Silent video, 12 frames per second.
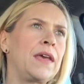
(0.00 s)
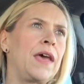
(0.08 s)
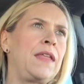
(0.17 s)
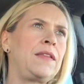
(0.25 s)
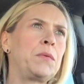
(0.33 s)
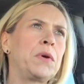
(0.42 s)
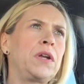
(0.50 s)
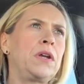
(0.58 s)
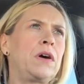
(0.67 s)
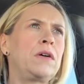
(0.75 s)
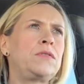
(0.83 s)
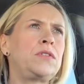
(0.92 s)
And then we're going to
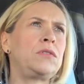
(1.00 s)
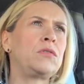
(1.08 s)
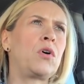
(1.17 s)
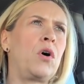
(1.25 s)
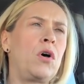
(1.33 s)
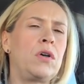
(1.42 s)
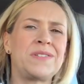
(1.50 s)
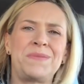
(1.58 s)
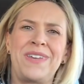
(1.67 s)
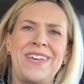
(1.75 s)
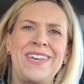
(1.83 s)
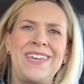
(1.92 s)
go to Kohl's
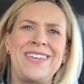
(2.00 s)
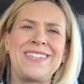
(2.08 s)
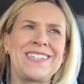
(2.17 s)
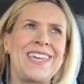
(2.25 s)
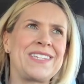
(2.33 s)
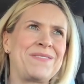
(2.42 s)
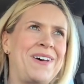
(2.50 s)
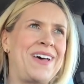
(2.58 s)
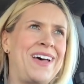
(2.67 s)
because guess what?